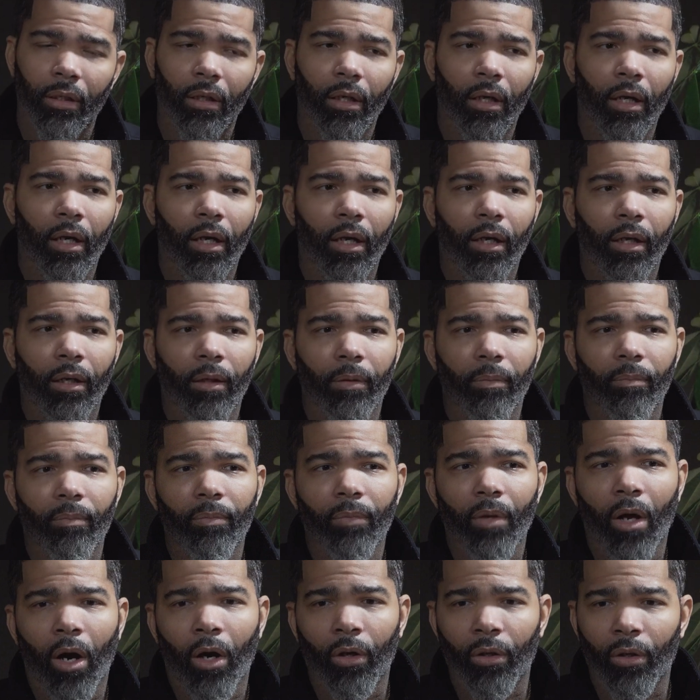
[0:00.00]

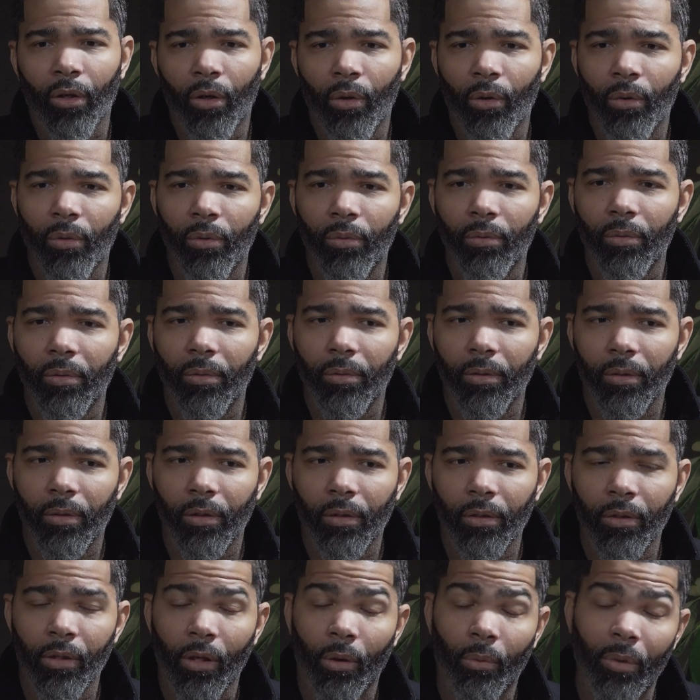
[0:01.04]
Our goal,
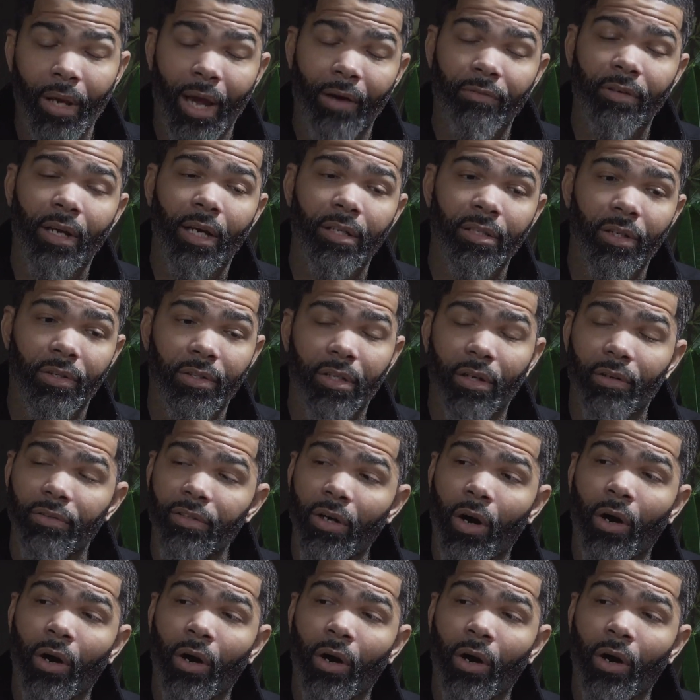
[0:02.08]
we have to ask ourselves,